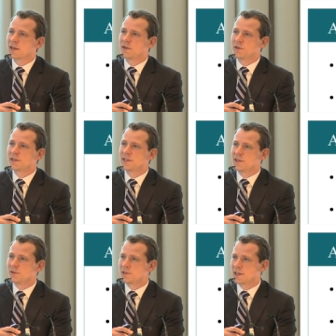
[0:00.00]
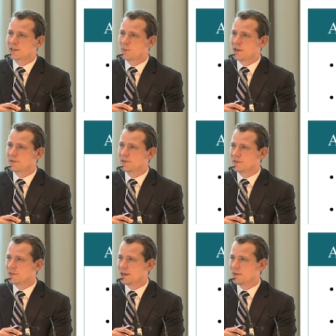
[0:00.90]
that you continue to get the
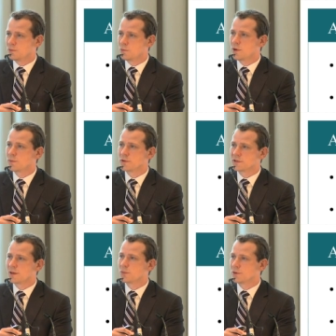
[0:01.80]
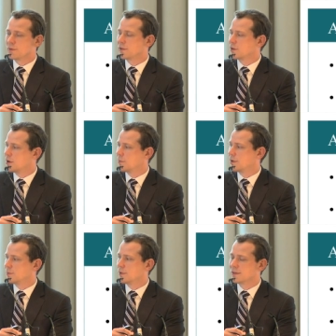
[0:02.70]
benefit of that 1% per month
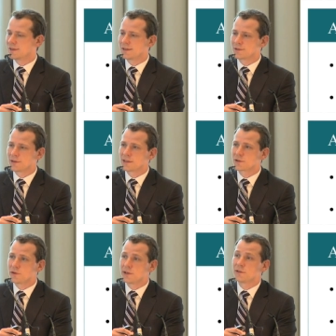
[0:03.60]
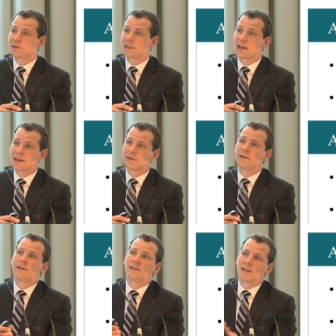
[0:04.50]
compounded monthly. So that's going to, again,
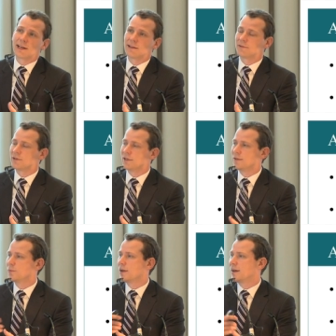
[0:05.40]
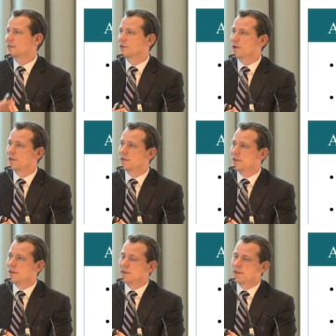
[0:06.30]
negatively impact on
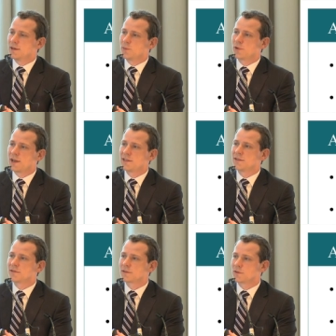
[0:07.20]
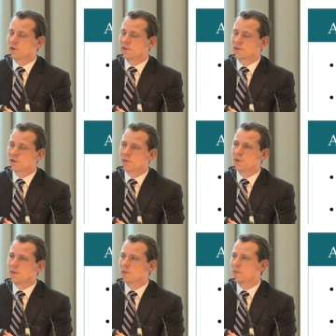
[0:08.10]
plaintiffs or insured
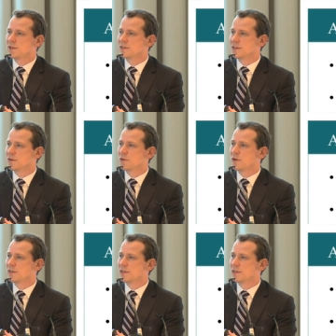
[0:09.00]
people because they're going